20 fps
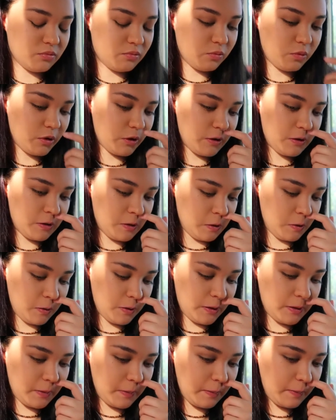we're gonna do
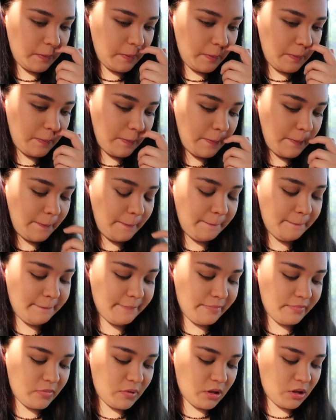it.
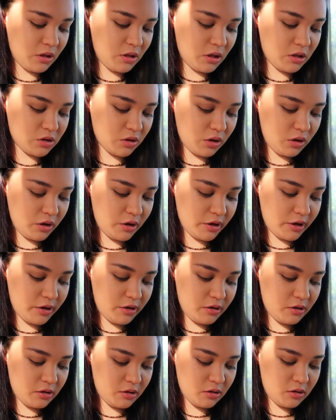It's
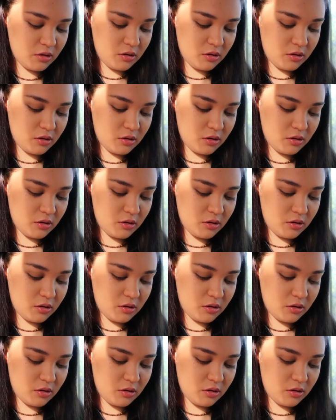hard.